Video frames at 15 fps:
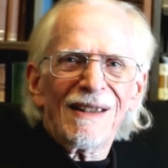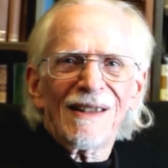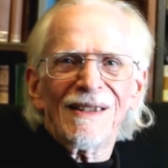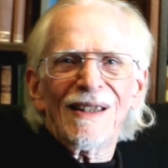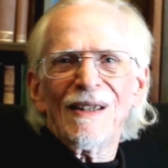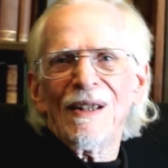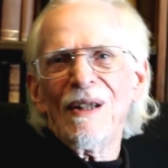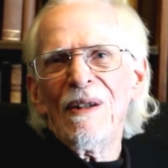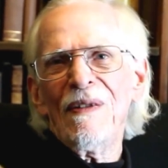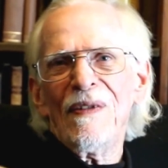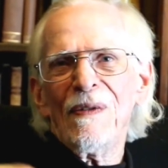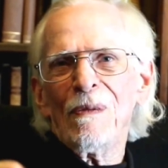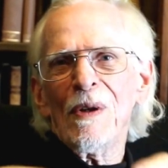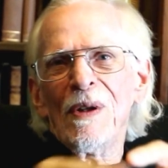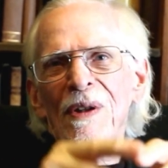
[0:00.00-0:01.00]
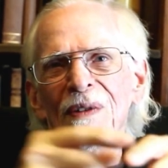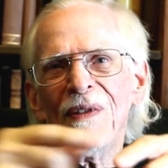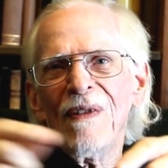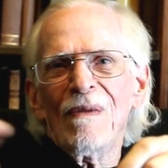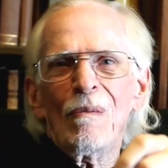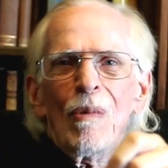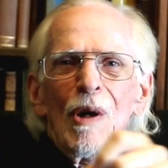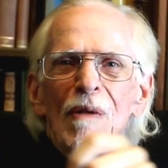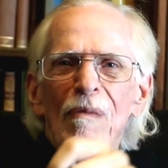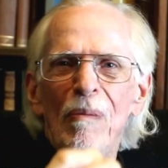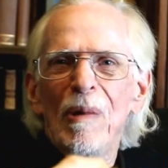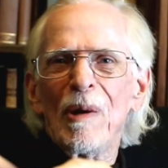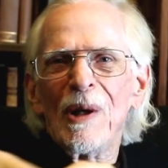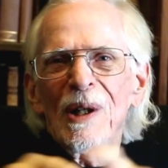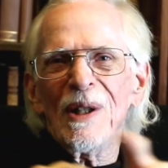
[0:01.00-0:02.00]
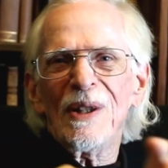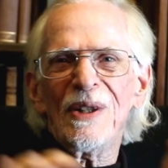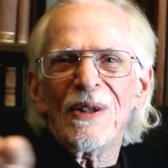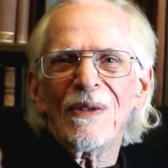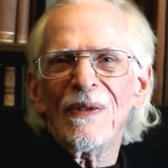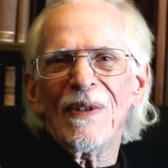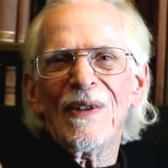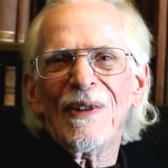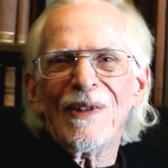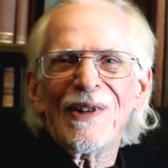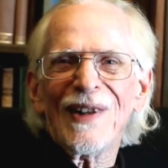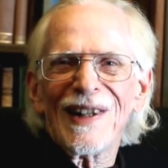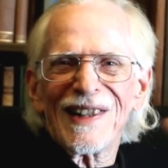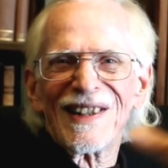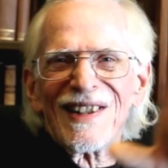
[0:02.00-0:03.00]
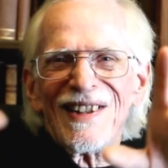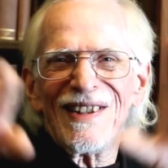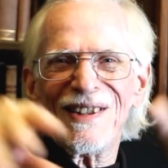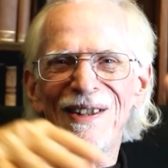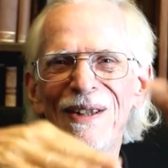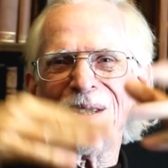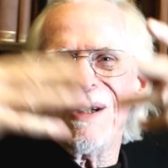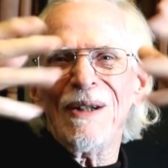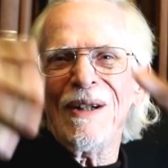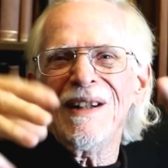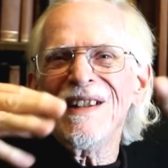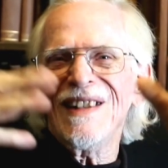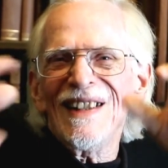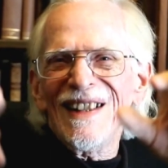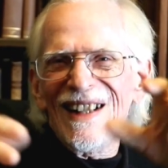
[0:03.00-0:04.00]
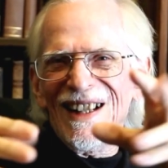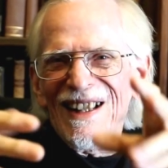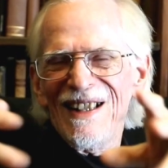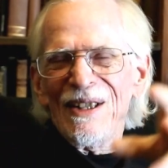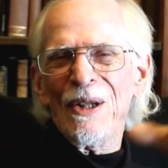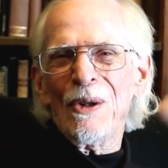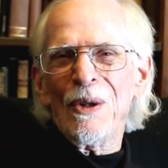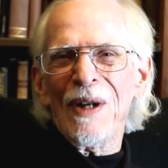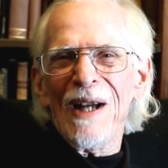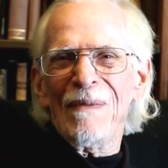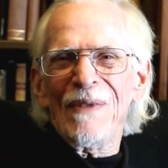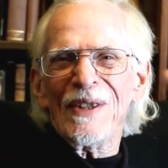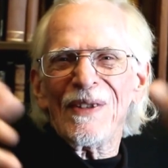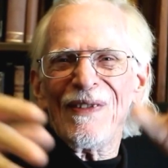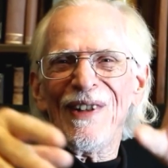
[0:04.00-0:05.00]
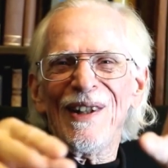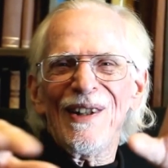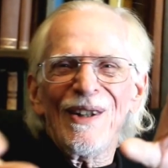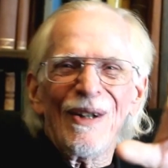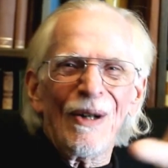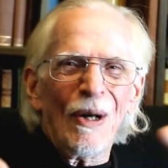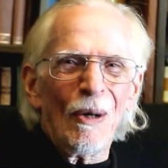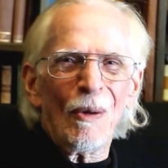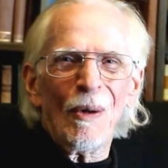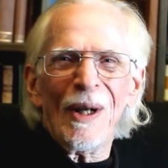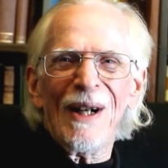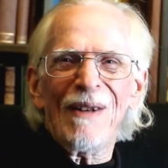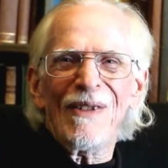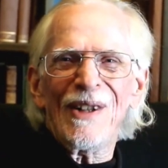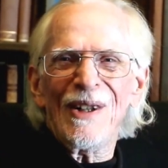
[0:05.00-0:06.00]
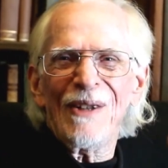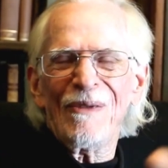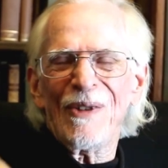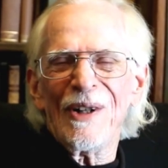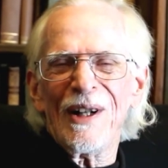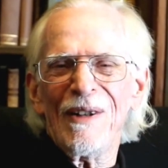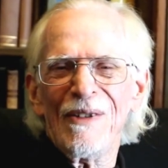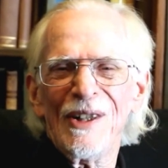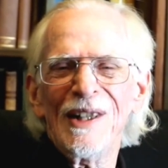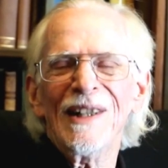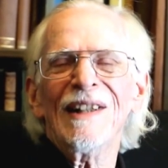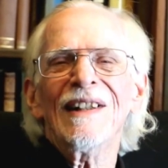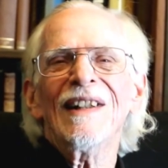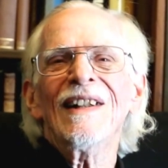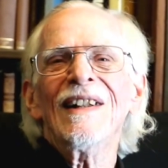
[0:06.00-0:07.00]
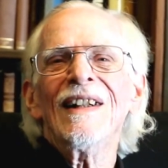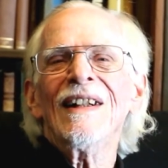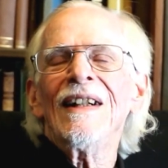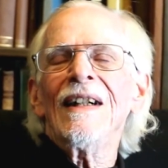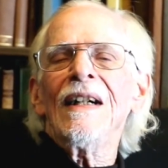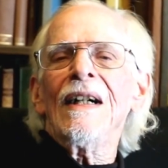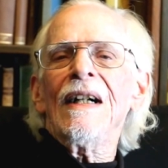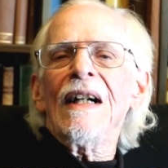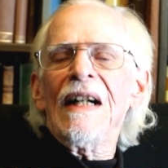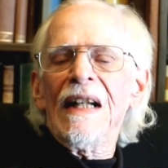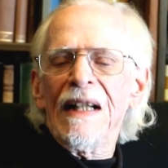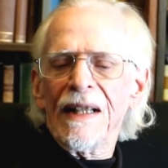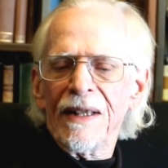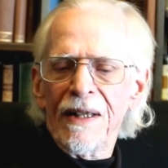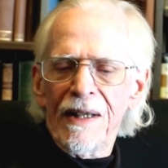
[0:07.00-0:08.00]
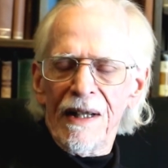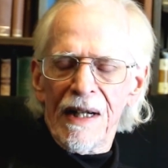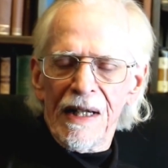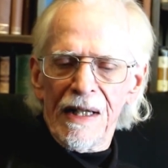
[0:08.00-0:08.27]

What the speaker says: live with brief periods of no oxygen or and no atmosphere or whatever and whatever. And